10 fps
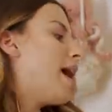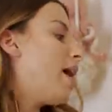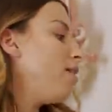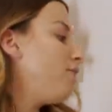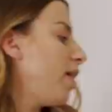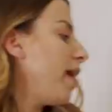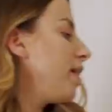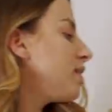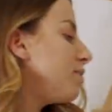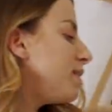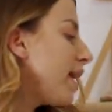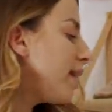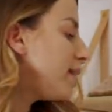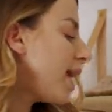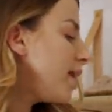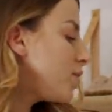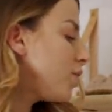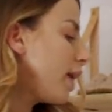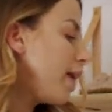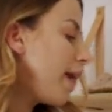have like some
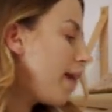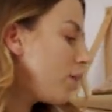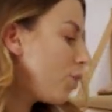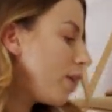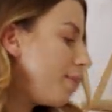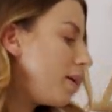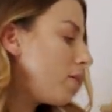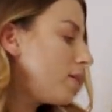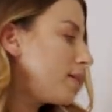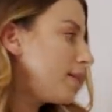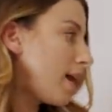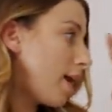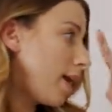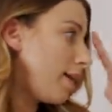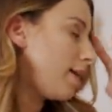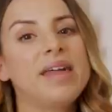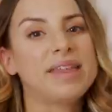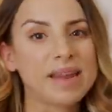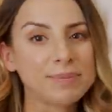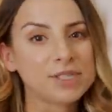sanitizer and hand cream here on the side.
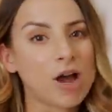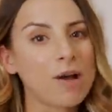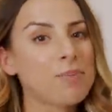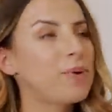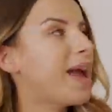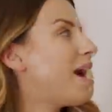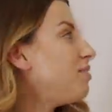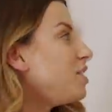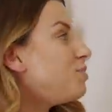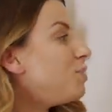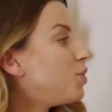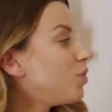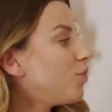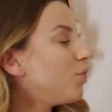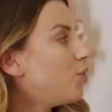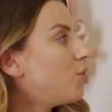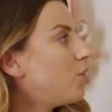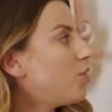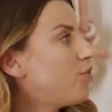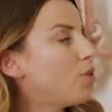Then up top, we have these
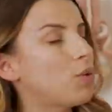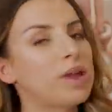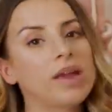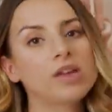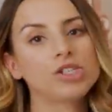beautiful floating